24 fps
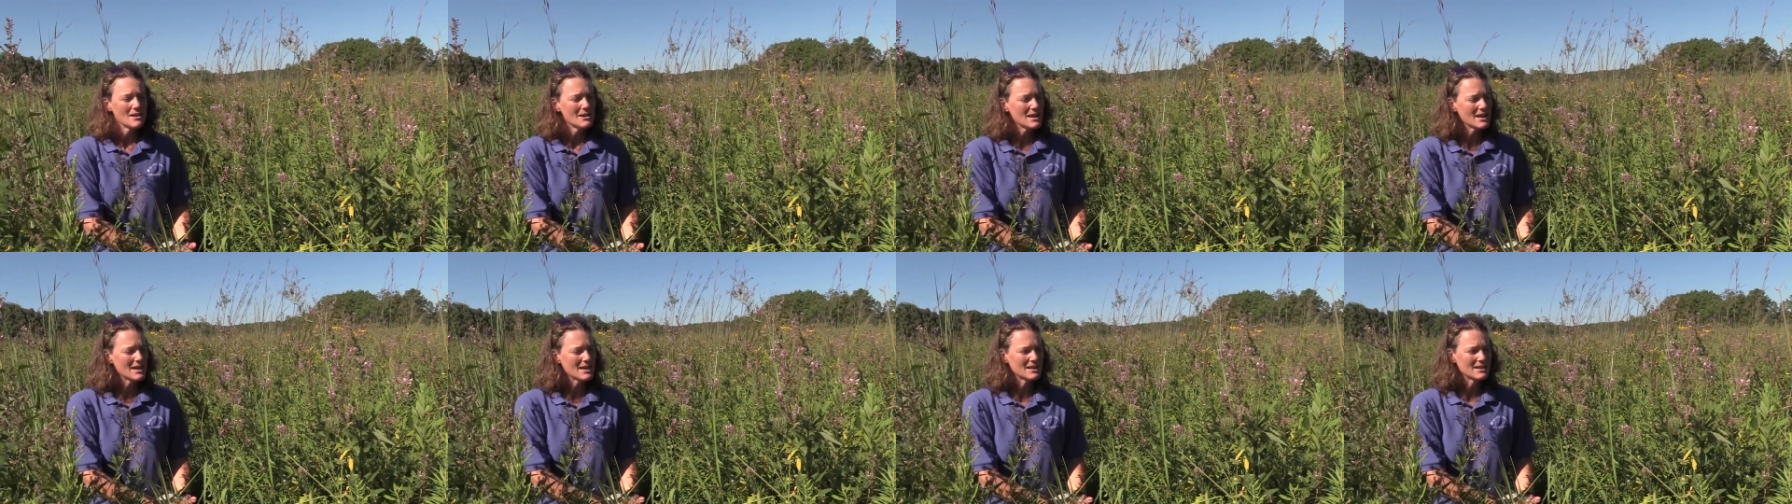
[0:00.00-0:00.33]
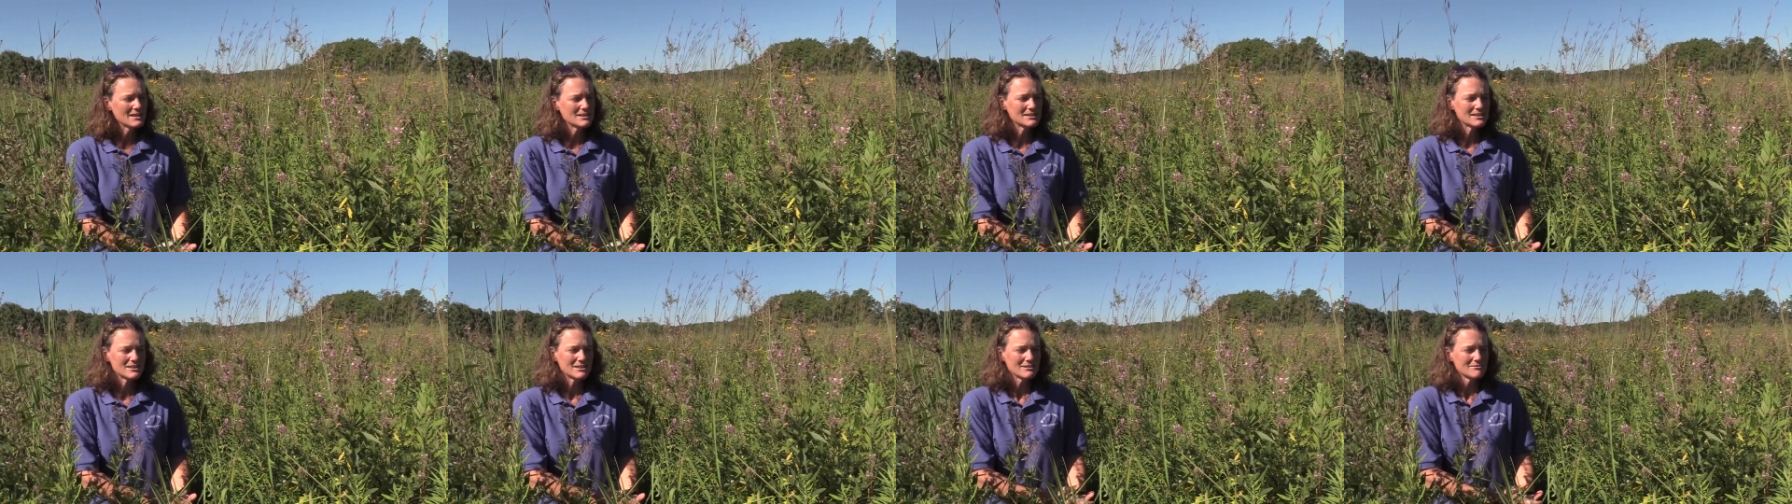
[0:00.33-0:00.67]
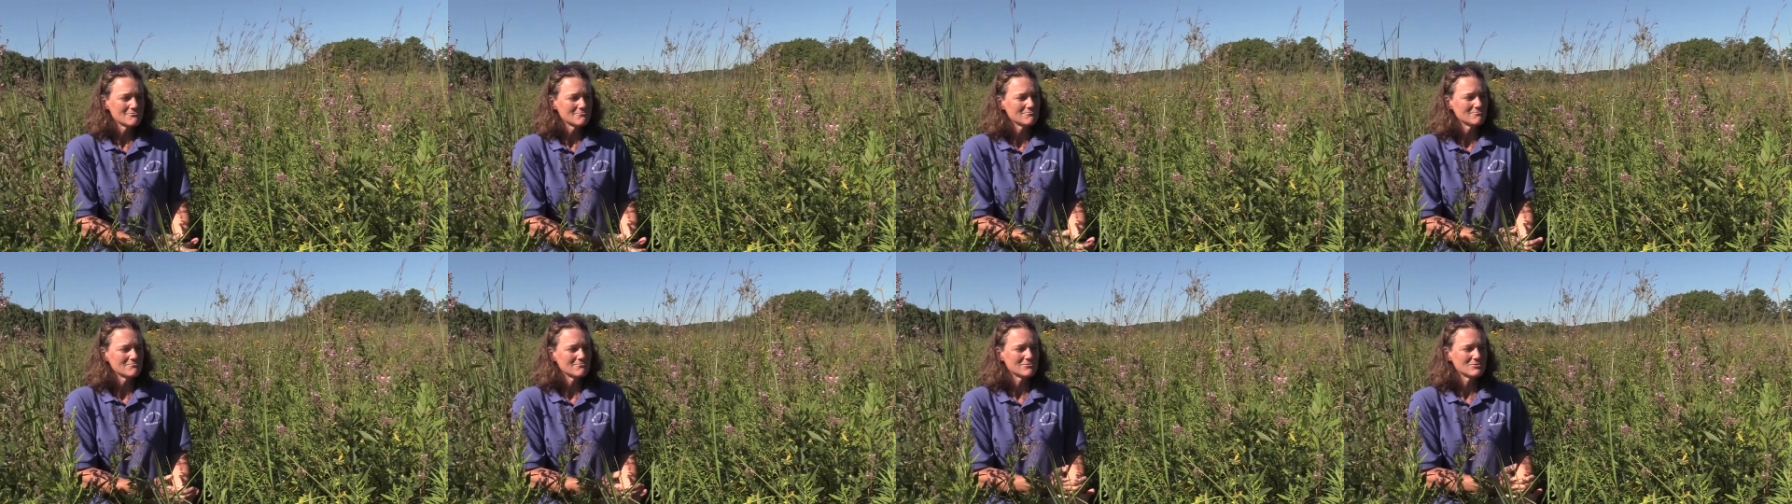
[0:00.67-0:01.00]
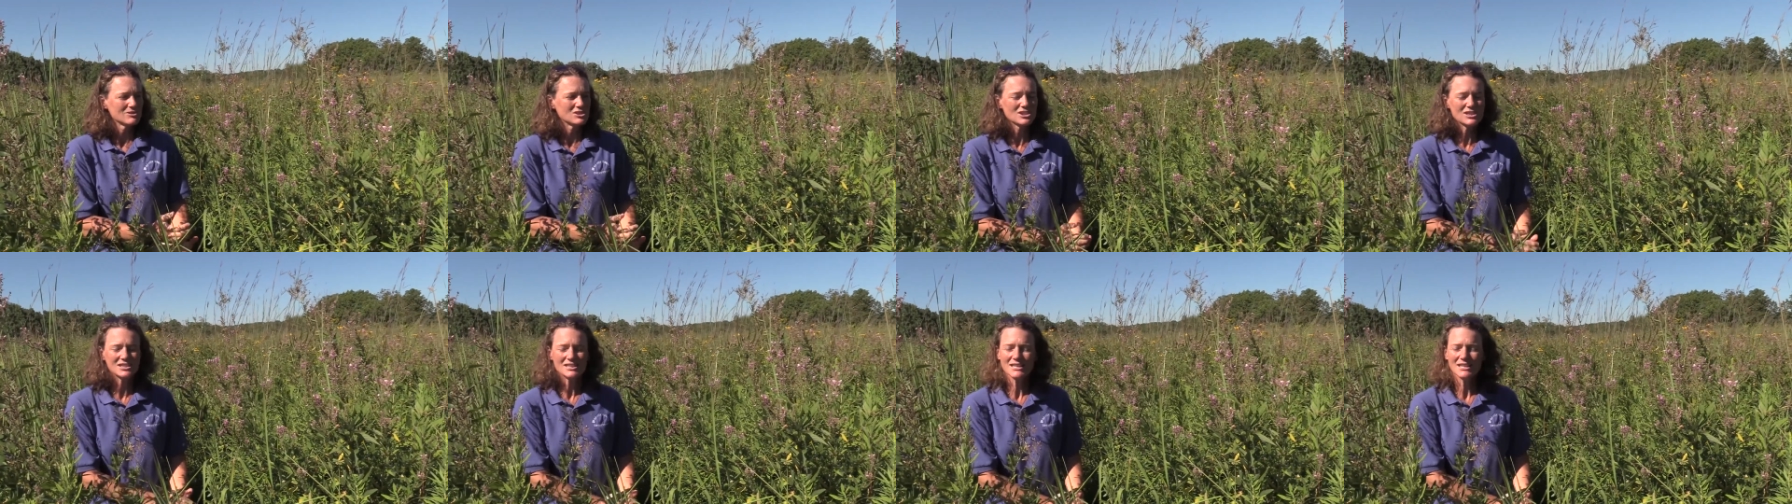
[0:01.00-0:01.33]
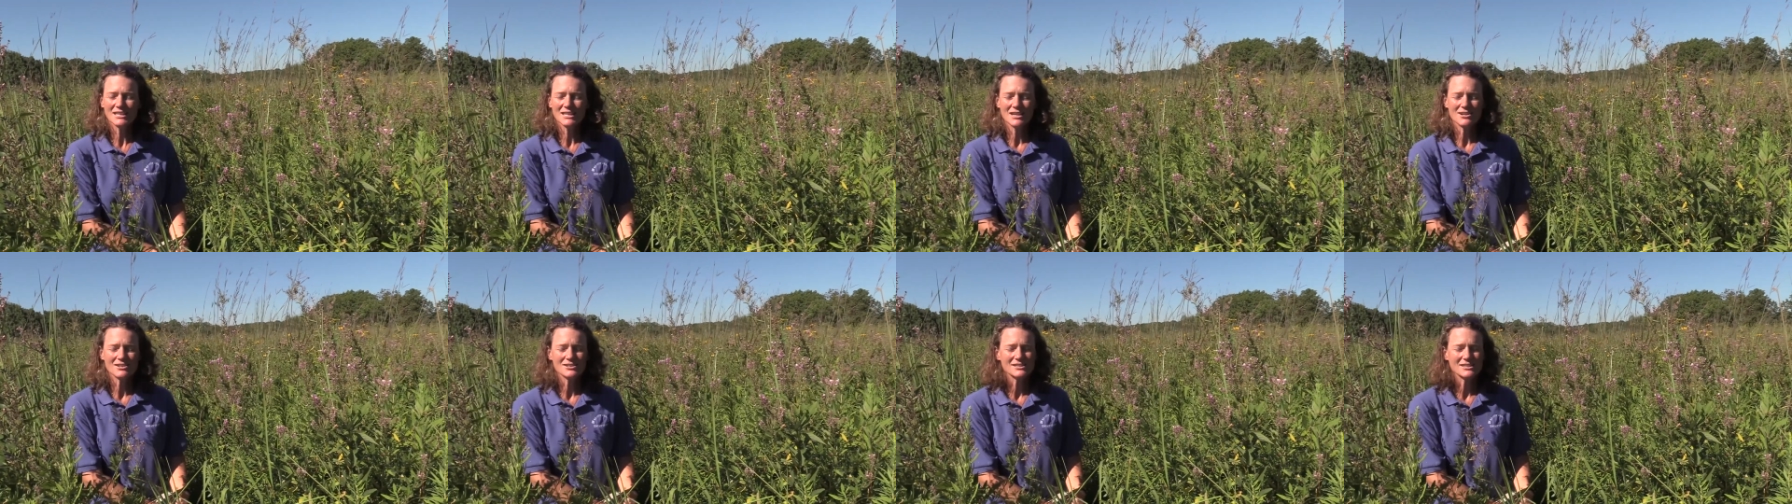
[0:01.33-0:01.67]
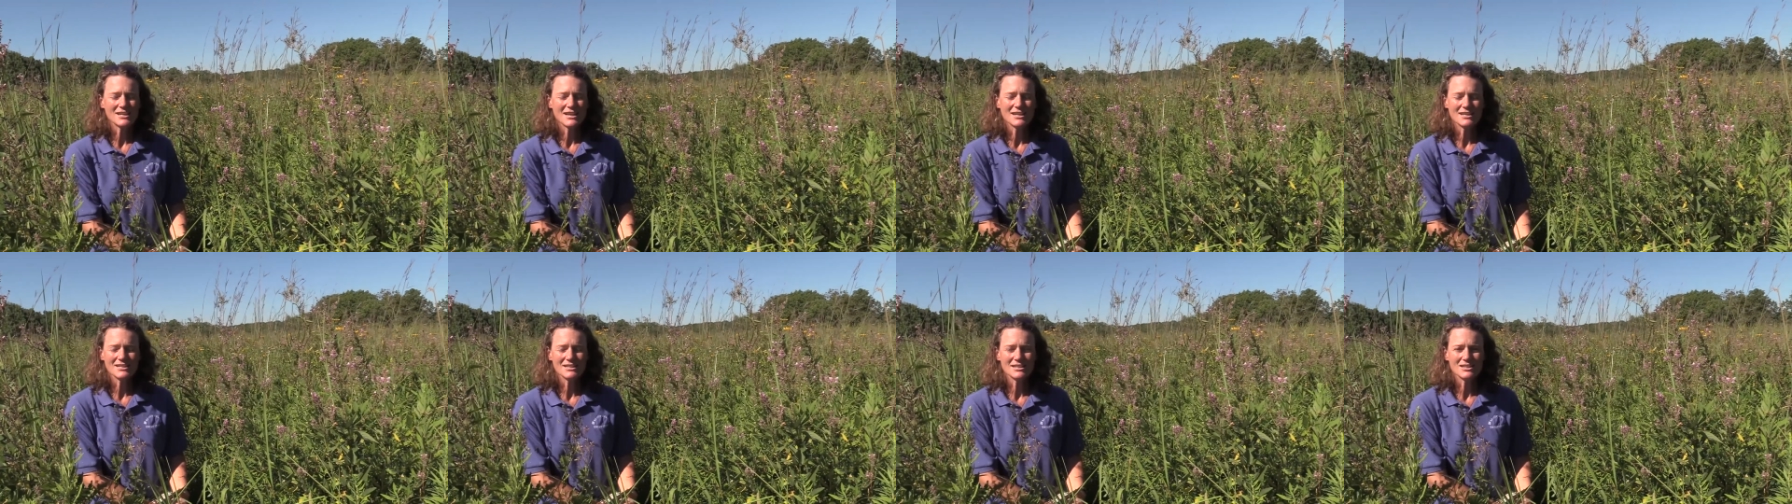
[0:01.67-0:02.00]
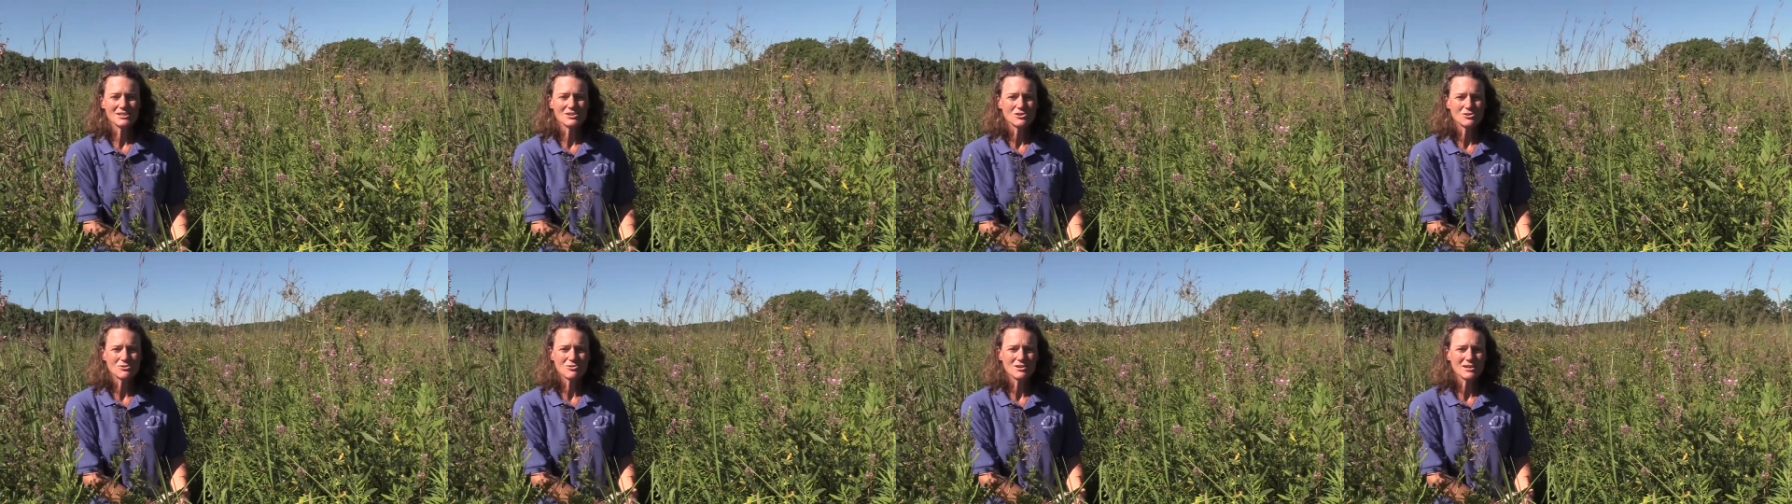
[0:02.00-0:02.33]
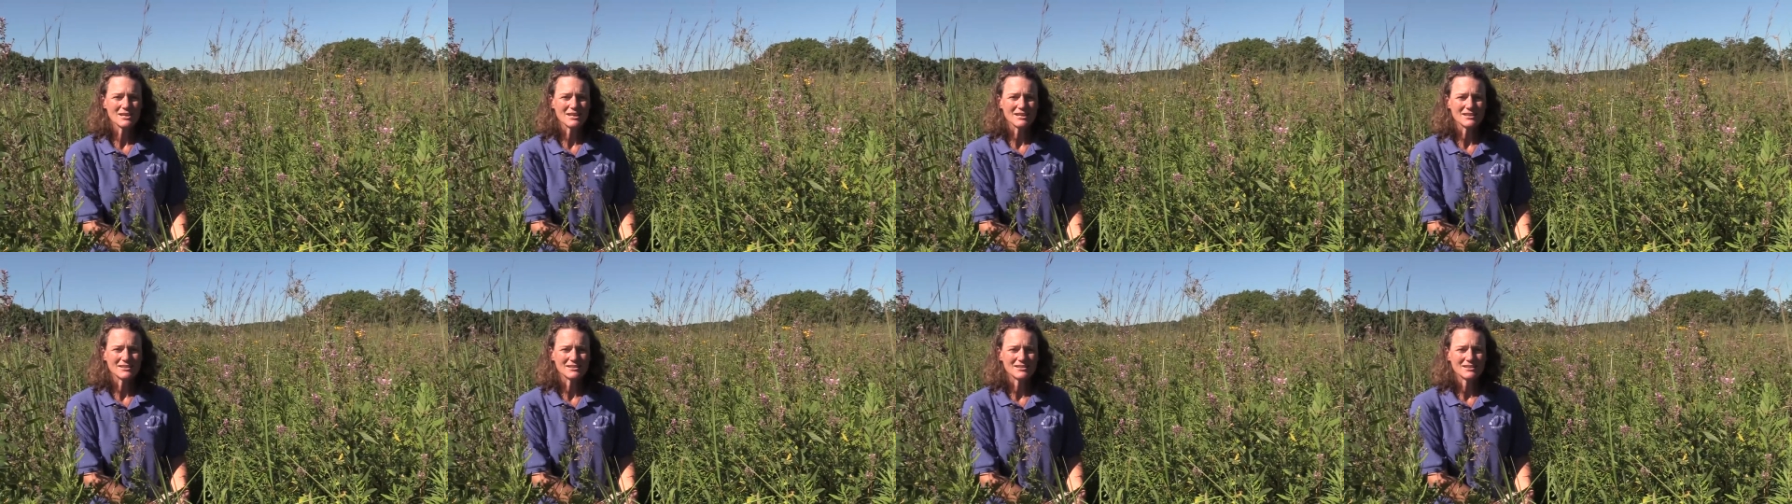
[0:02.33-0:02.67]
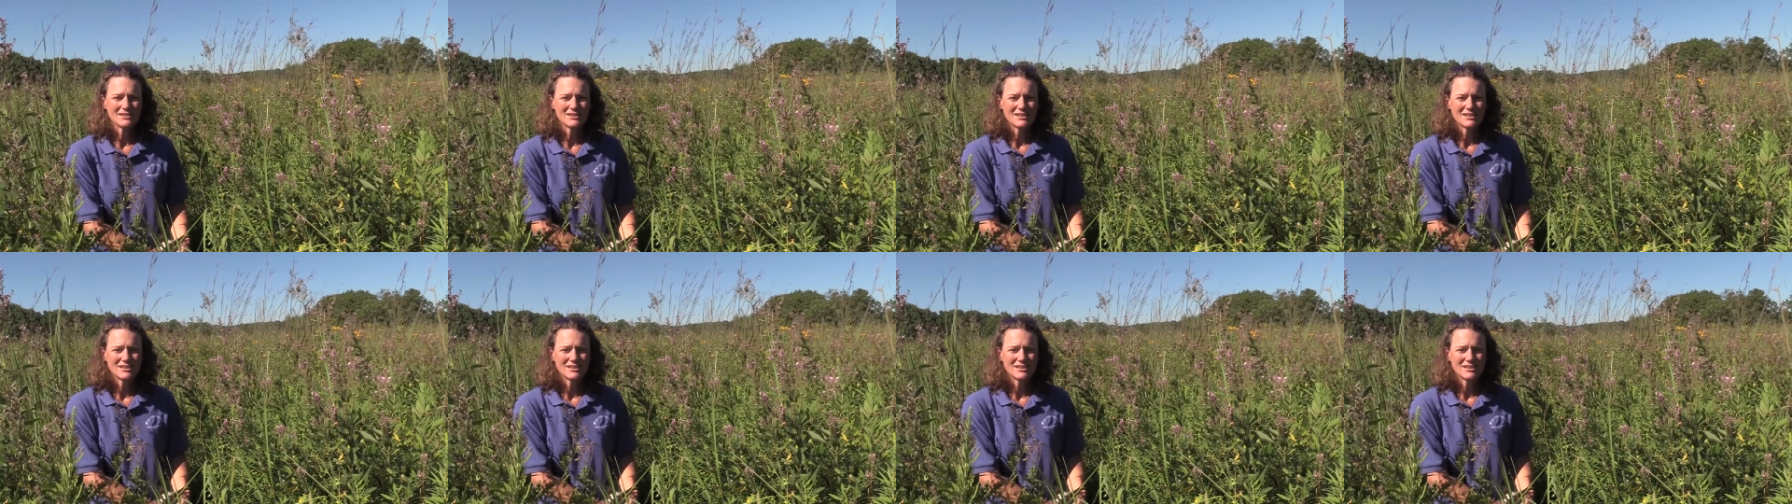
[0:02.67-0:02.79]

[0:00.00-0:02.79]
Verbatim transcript: And just get outside and enjoy it.